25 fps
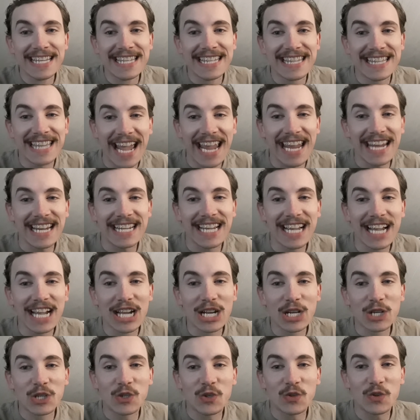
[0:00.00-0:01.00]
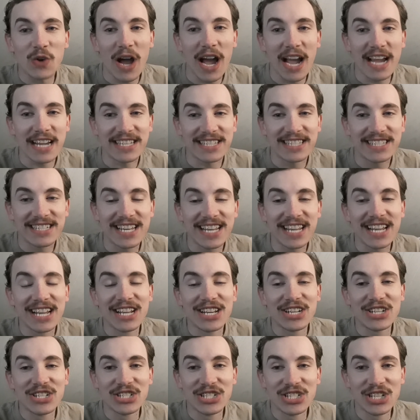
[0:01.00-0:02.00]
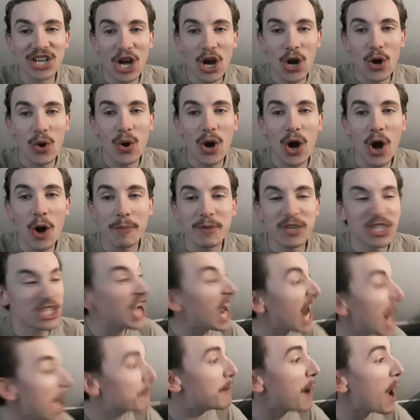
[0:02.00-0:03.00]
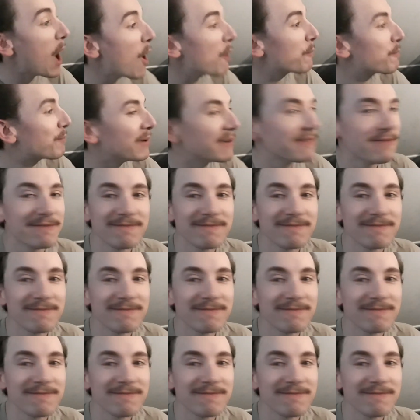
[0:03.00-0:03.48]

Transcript: Thank Christ. No hope. Shut up, Hope!